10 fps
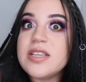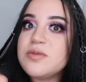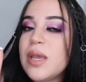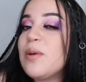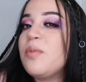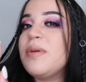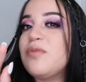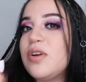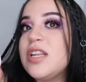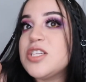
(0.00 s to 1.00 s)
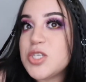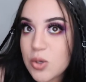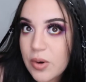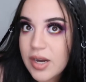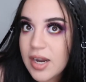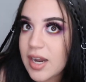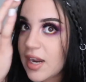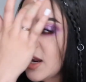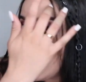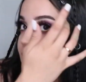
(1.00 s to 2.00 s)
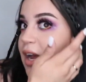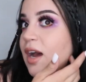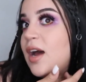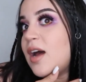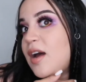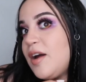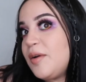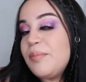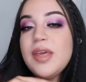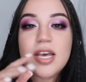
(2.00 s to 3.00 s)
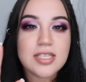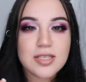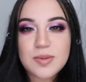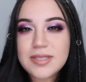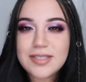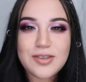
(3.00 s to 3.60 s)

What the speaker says: It will be really short because this was,